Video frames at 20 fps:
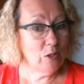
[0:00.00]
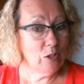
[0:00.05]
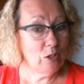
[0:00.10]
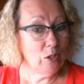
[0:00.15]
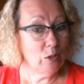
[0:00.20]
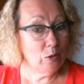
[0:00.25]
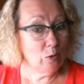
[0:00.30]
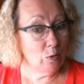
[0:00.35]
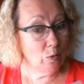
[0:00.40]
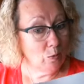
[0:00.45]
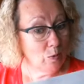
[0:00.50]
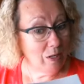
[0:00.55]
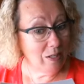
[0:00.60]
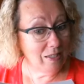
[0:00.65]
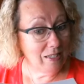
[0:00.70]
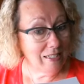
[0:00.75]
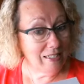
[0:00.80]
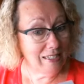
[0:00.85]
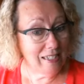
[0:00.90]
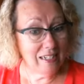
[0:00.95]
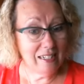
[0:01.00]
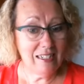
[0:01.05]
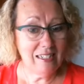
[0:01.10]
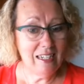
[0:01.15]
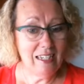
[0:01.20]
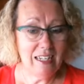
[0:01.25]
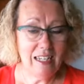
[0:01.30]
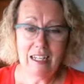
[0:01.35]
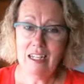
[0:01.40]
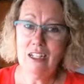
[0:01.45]
to read this little
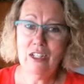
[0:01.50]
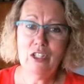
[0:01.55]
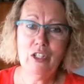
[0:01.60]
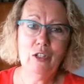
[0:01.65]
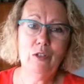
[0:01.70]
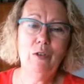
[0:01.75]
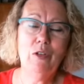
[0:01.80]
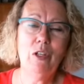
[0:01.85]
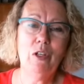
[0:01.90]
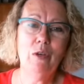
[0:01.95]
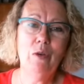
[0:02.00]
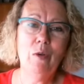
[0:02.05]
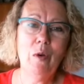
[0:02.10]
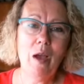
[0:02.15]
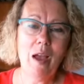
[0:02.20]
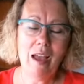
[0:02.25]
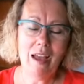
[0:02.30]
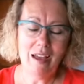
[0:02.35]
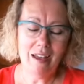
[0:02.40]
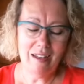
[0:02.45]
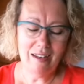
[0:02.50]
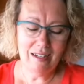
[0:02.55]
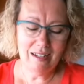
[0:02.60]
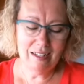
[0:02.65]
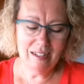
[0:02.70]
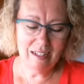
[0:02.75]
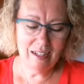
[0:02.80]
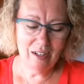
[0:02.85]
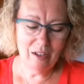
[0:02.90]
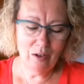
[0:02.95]
ditty to you, and
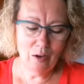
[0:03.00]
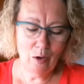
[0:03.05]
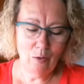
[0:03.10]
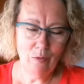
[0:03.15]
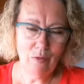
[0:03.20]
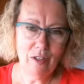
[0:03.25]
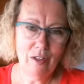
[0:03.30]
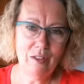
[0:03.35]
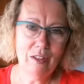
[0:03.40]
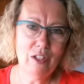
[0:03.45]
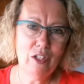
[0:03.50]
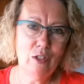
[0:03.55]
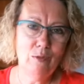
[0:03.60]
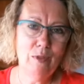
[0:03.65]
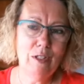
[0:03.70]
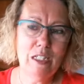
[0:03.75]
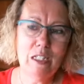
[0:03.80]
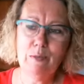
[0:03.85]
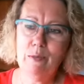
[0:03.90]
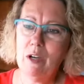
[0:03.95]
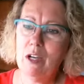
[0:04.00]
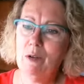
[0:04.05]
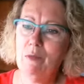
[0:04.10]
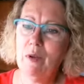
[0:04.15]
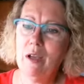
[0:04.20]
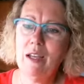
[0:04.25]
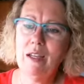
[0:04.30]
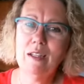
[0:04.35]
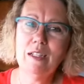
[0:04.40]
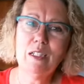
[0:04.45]
hopefully that you'll be inspired
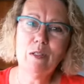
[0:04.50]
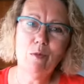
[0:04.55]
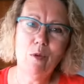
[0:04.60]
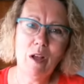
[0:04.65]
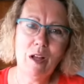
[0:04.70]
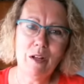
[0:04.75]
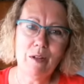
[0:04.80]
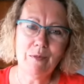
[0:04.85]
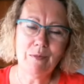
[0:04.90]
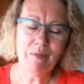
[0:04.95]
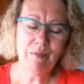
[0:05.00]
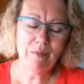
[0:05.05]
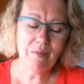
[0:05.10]
by it as well.